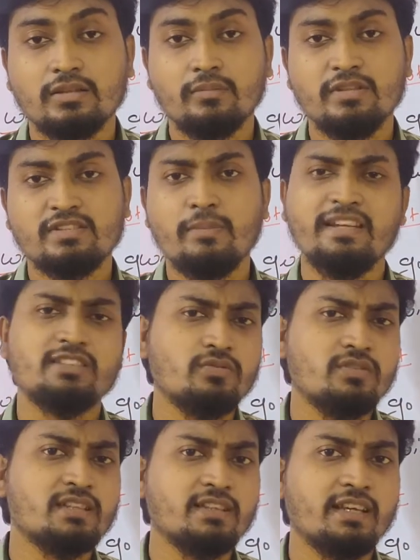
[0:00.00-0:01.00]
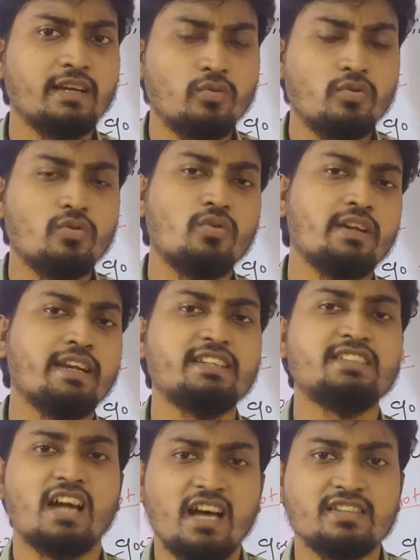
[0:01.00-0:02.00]
many students are there who don't
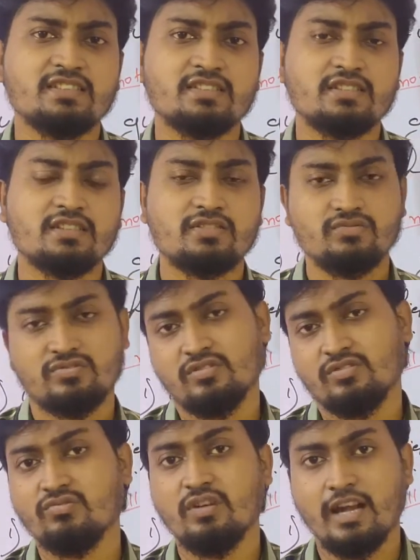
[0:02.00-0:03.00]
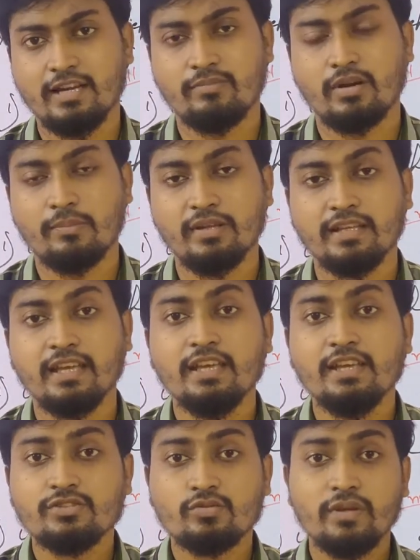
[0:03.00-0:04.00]
get chance to learn properly.
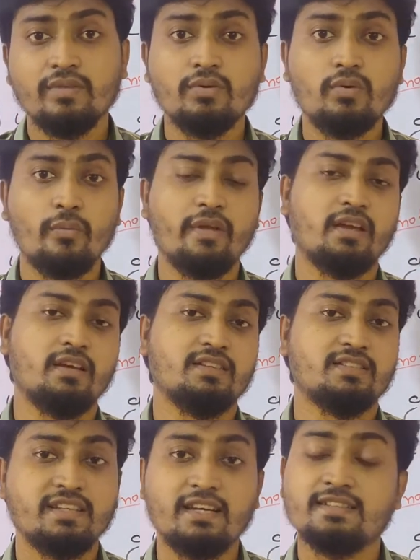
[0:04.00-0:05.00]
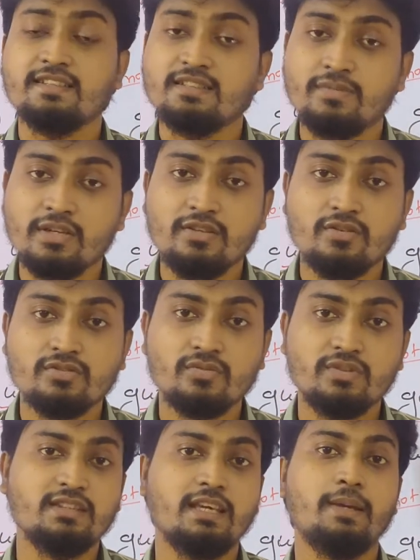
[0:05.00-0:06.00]
So if you share these videos
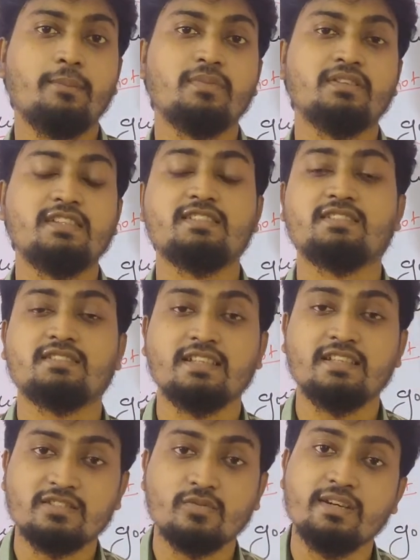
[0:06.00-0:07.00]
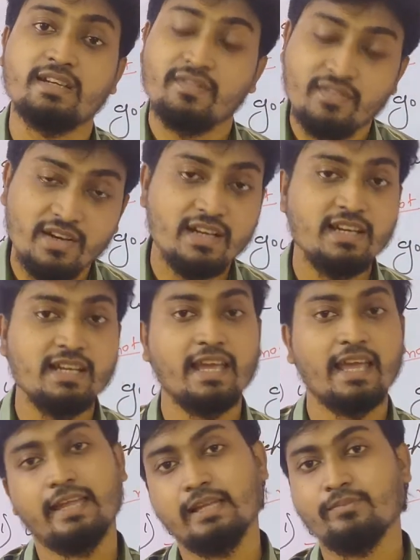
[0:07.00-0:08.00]
with them, these things will
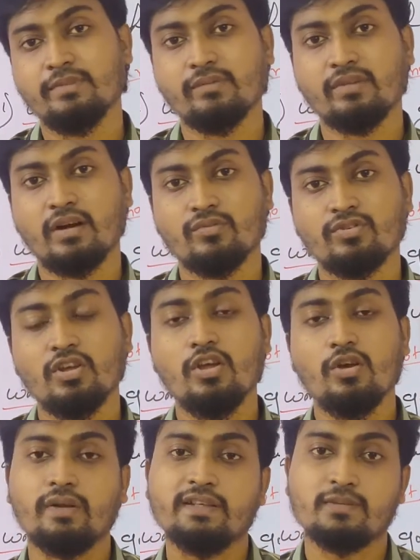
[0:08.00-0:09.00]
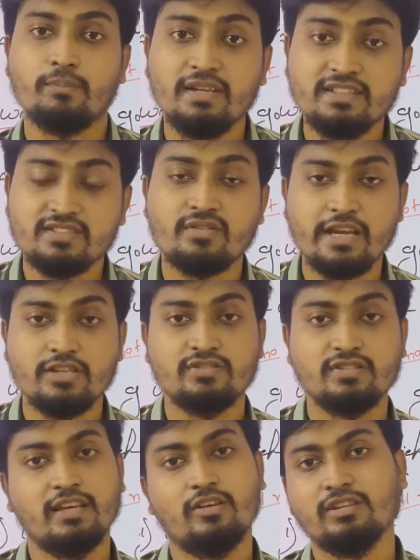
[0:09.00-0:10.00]
definitely help them out. Okay, so please try to
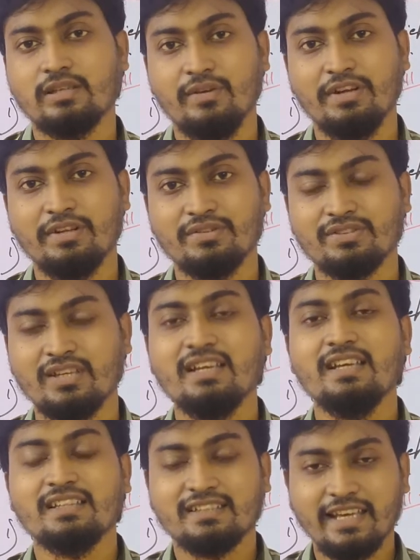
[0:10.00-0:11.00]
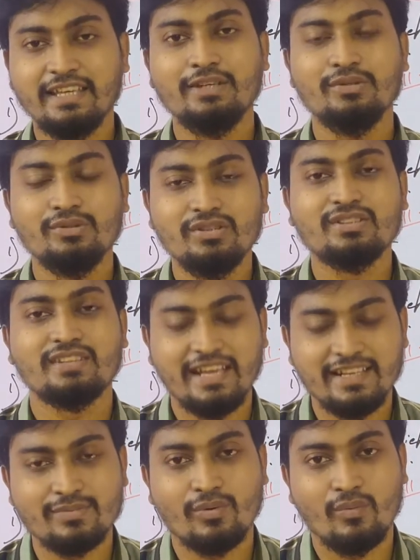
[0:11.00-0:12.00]
share all the videos. Thank you.
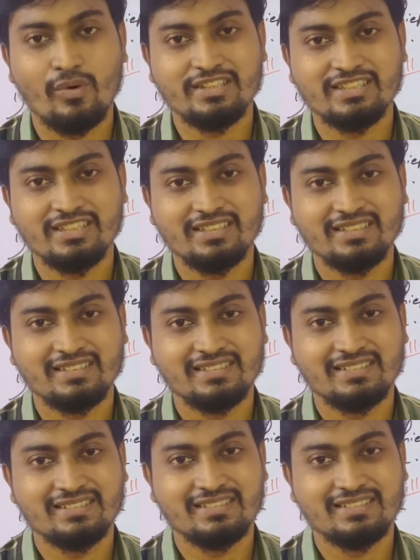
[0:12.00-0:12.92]
Thanks for watching.